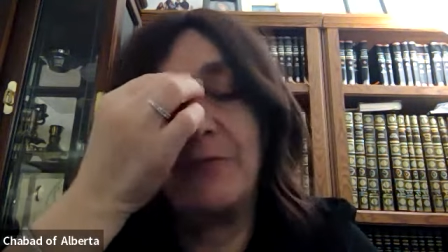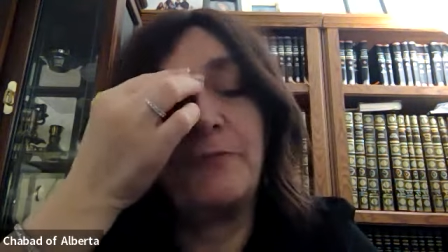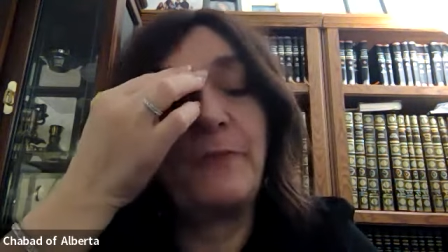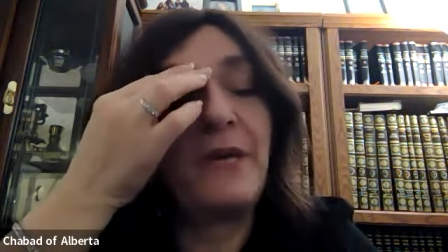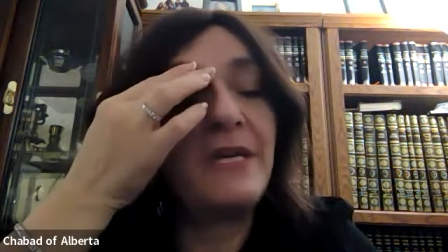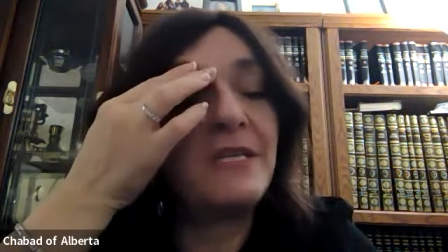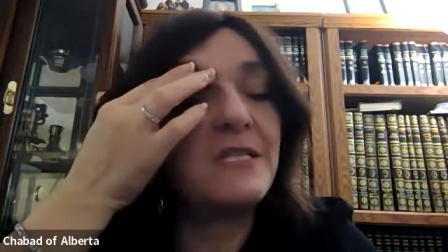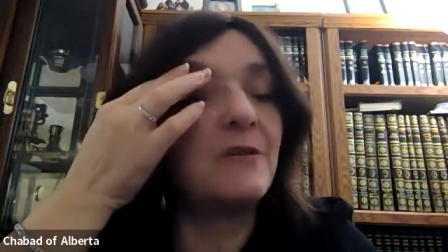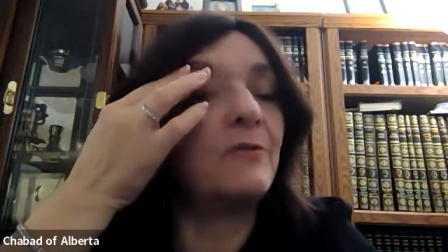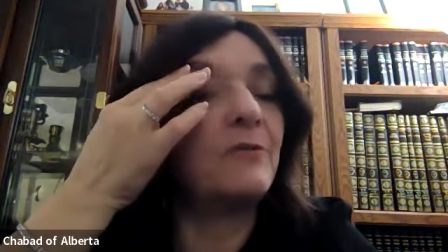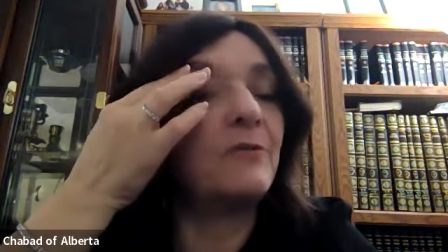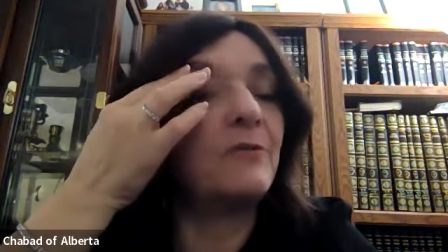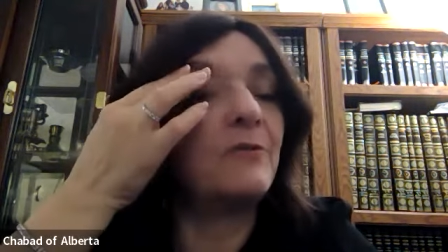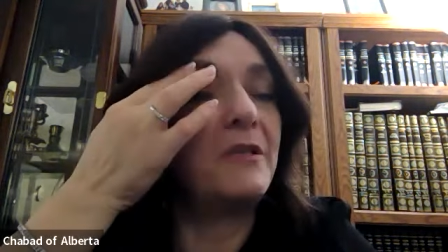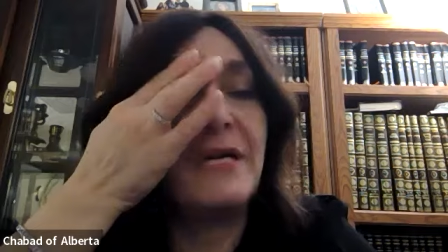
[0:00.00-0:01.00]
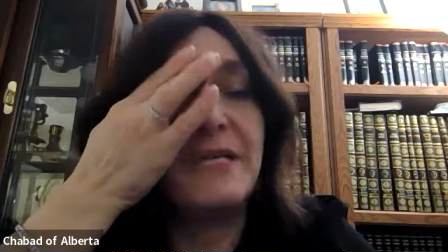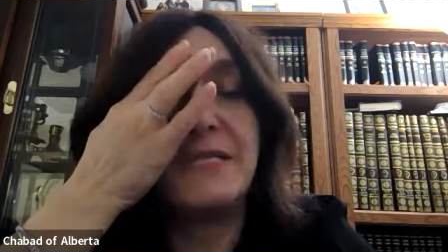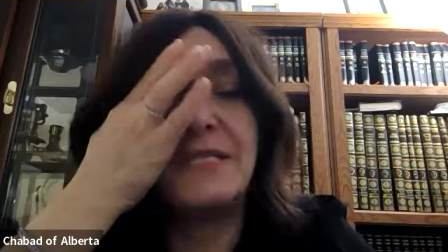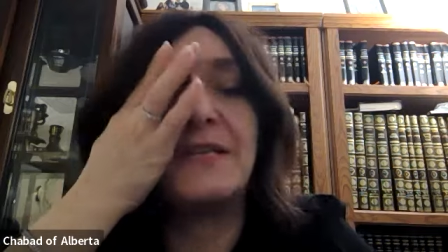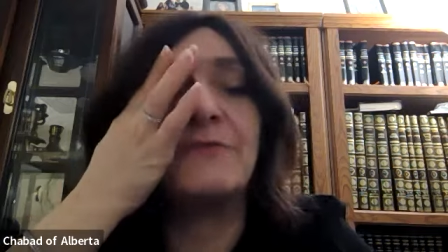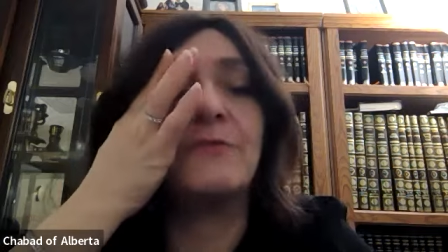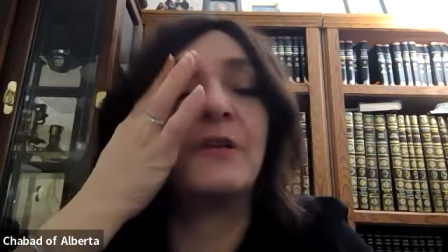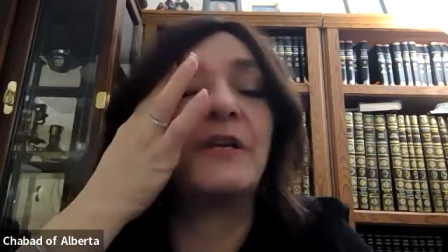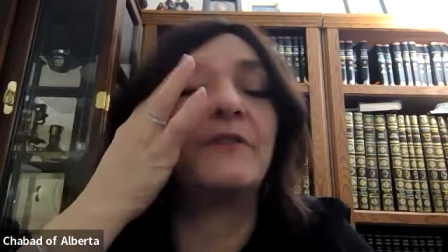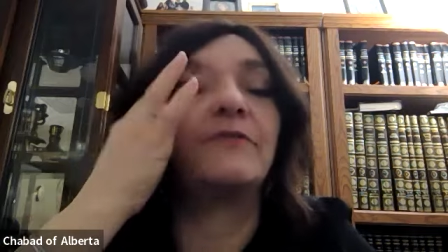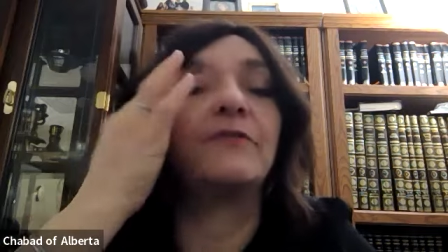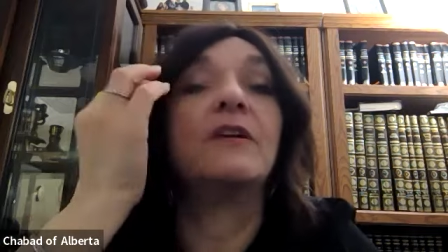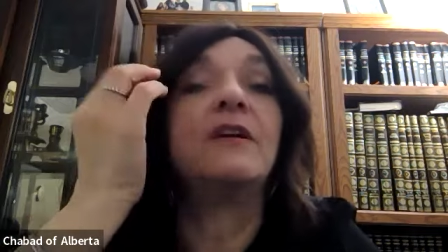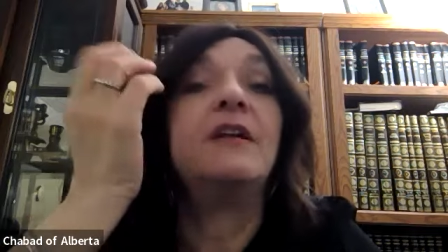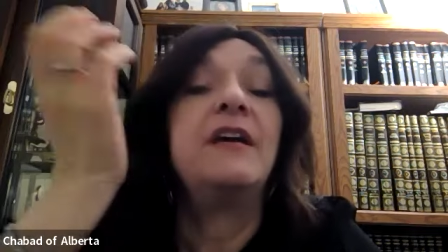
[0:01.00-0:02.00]
with Pesach, with the matzah and
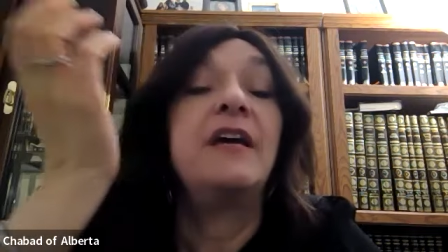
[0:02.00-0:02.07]
whatever,